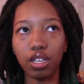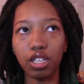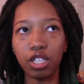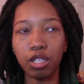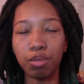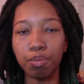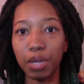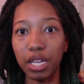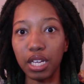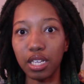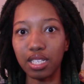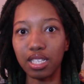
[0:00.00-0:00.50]

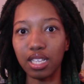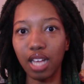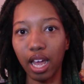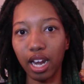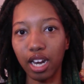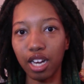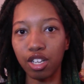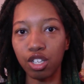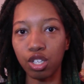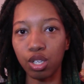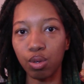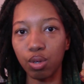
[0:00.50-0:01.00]
speaks that
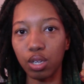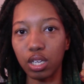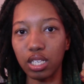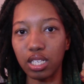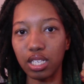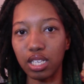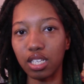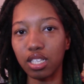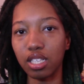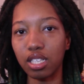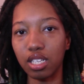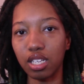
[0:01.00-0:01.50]
into
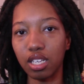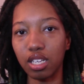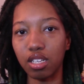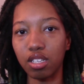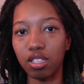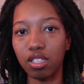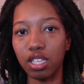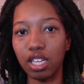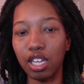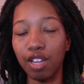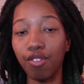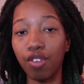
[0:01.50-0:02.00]

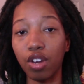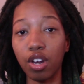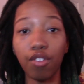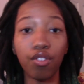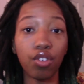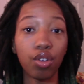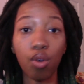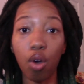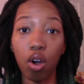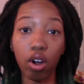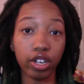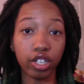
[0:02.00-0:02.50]
existence. Even if
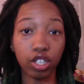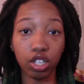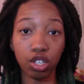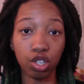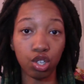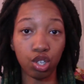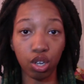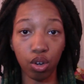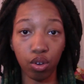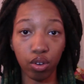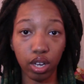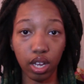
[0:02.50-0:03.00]
you are just
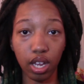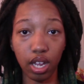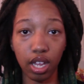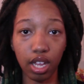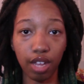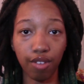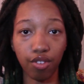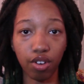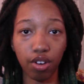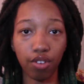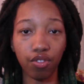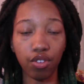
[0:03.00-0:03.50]
joking,
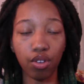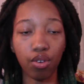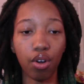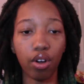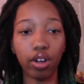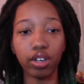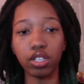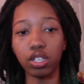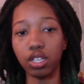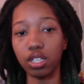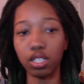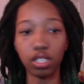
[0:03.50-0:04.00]
even if you
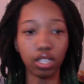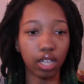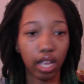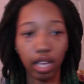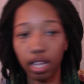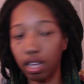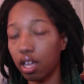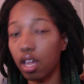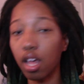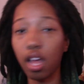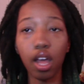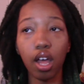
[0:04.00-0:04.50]
are just
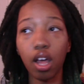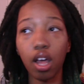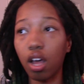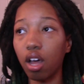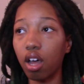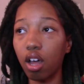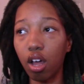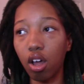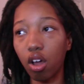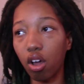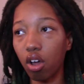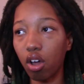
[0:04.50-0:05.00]
like,
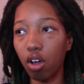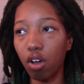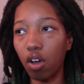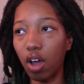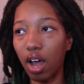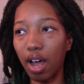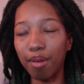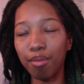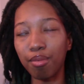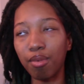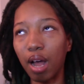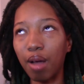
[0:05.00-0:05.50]
oh,
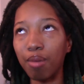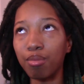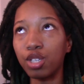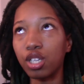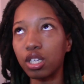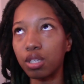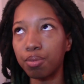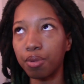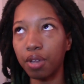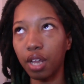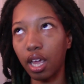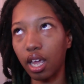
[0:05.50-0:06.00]
I'm
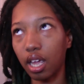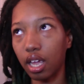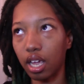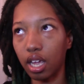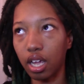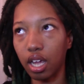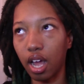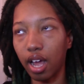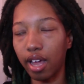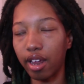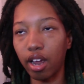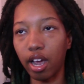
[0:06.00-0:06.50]
just
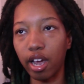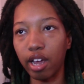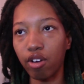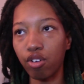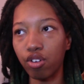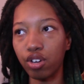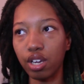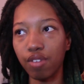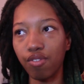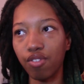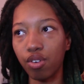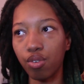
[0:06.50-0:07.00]
playing, I
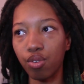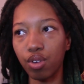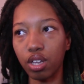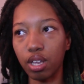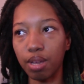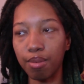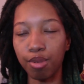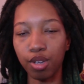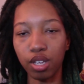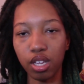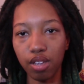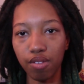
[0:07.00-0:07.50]
don't even really
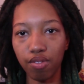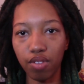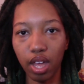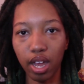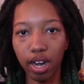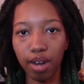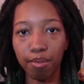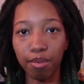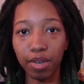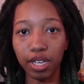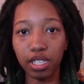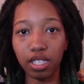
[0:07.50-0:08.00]
believe that
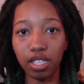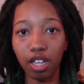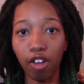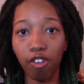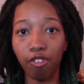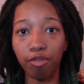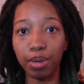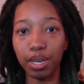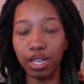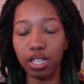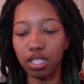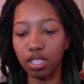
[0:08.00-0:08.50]
in myself.
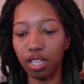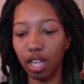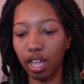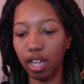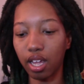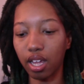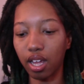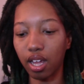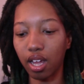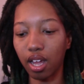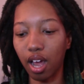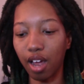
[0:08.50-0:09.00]
But it's
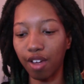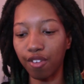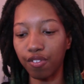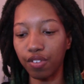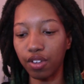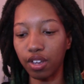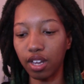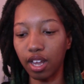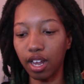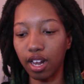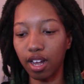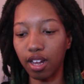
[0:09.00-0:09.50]
like, I
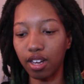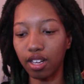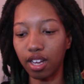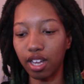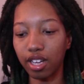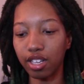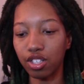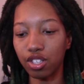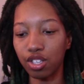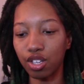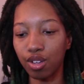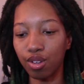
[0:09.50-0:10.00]
feel like
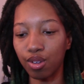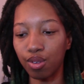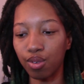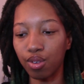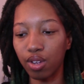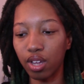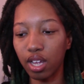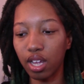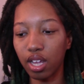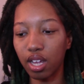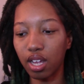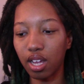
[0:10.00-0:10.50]
unless you,
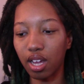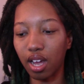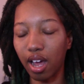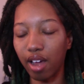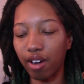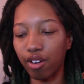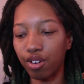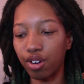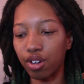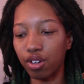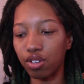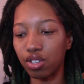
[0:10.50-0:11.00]
I
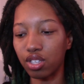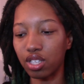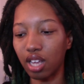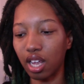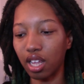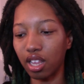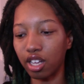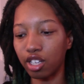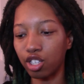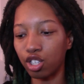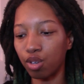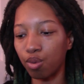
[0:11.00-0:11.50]
don't know, say
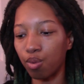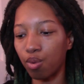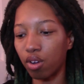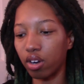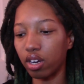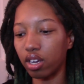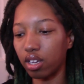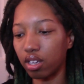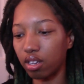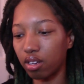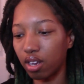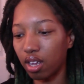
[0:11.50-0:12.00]
that you want
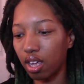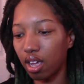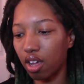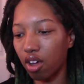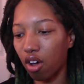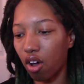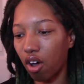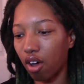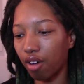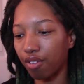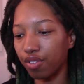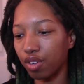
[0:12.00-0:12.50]
to
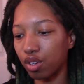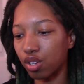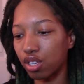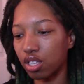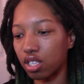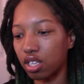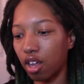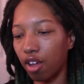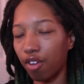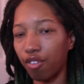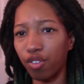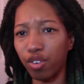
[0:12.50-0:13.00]
off
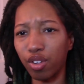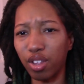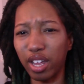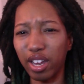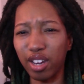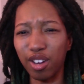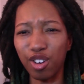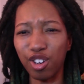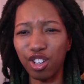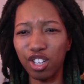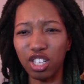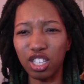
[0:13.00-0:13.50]
yourself or that
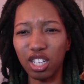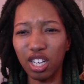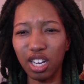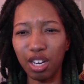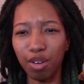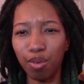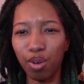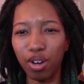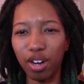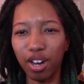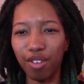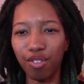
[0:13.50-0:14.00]
you're a
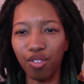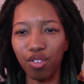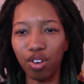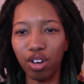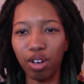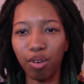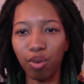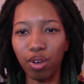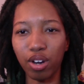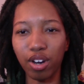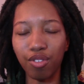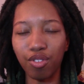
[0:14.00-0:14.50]
shitty whatever
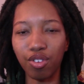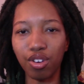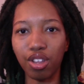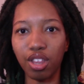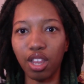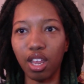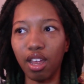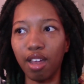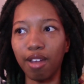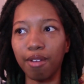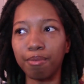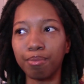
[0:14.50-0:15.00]
at whatever
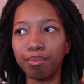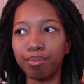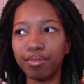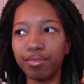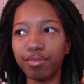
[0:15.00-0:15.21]
thing,